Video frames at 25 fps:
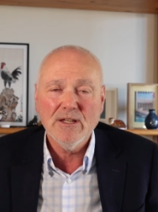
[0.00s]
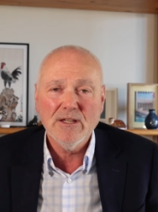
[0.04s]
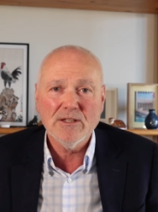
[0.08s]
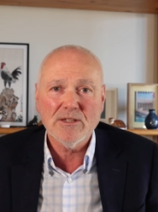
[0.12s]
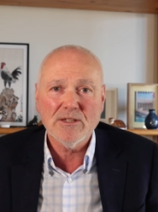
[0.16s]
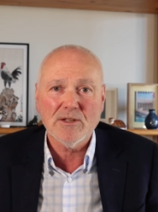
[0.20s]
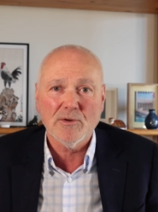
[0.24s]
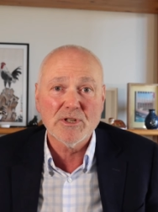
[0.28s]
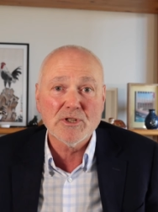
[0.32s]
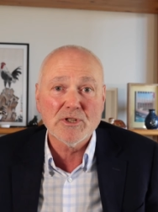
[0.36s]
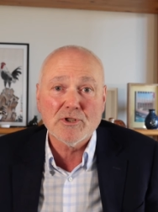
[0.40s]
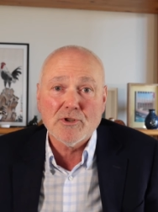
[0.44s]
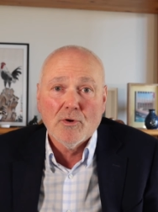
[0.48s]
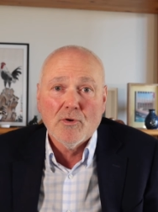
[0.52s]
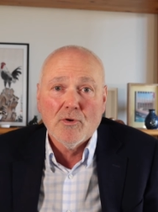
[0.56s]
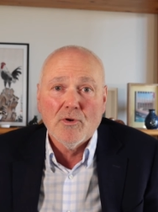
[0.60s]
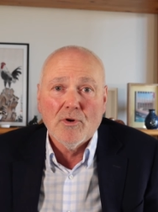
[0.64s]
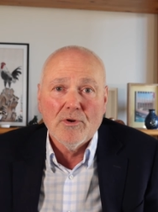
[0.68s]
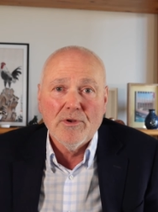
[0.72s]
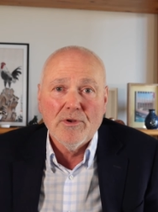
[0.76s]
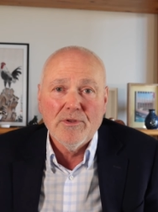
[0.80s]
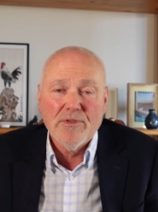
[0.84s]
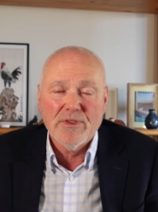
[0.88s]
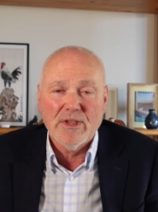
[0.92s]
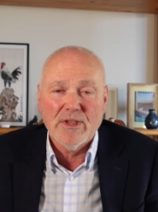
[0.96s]
to
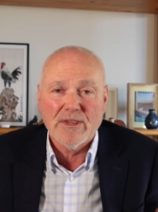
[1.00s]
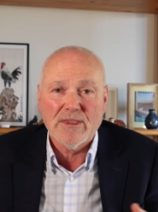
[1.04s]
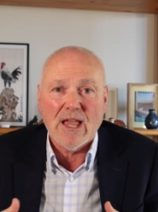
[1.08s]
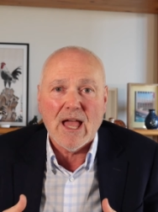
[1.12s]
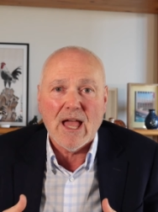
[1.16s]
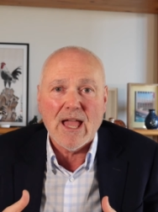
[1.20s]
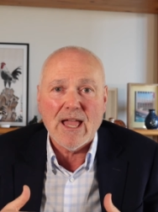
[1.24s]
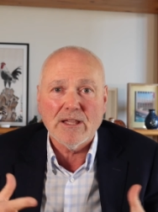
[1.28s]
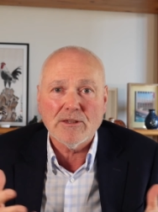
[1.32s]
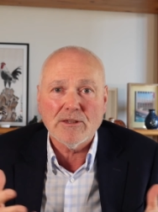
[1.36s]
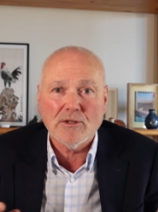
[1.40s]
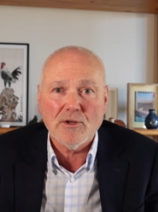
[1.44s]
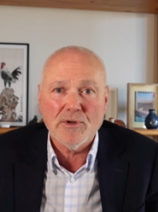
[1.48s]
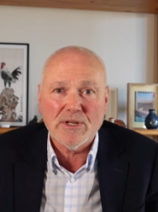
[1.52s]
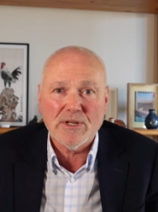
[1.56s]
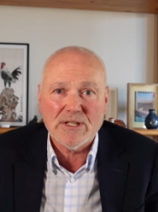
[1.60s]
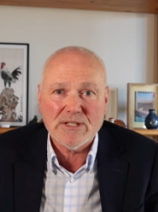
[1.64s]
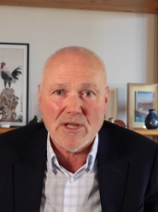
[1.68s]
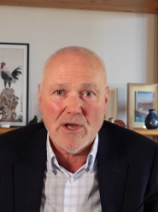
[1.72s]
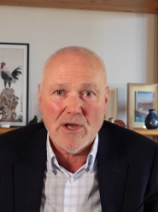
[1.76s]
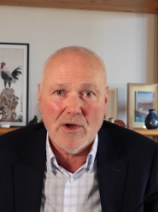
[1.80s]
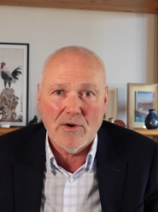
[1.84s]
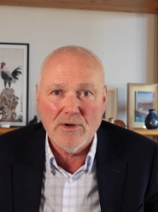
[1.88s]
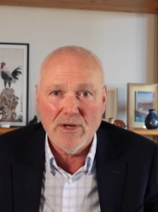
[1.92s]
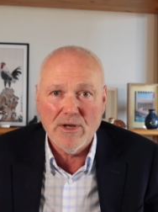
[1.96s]
ensure that they are doing
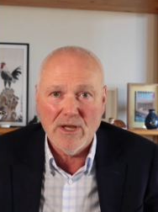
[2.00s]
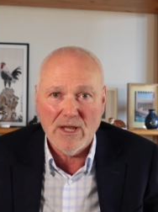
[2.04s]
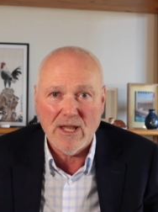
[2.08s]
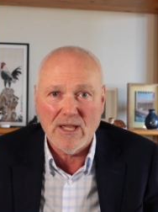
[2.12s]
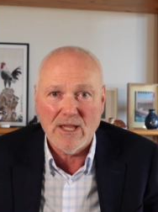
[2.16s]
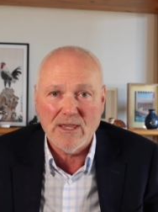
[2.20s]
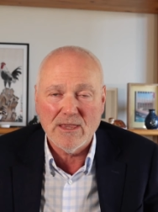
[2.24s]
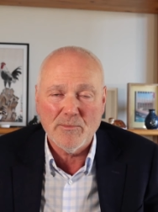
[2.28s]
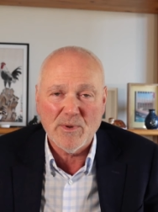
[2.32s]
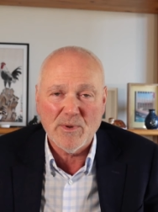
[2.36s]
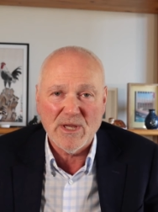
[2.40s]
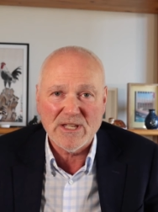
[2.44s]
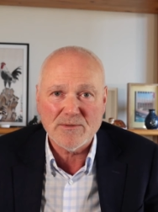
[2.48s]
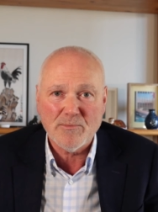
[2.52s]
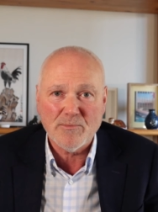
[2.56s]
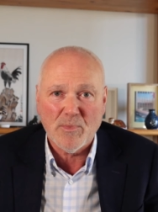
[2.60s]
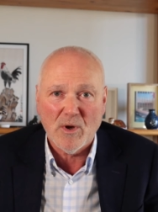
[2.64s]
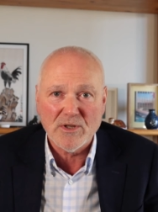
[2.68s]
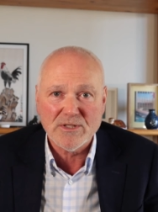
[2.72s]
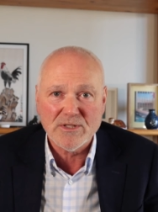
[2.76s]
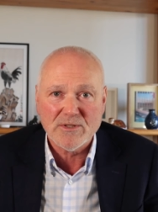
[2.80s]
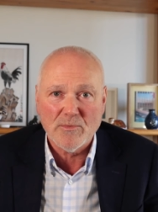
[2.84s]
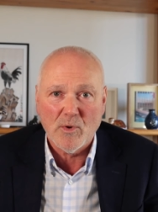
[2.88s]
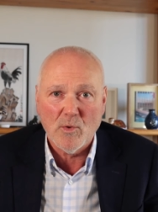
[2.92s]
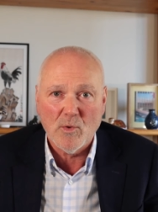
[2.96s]
so in the best
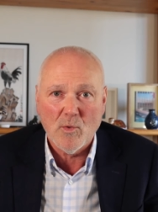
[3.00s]
possible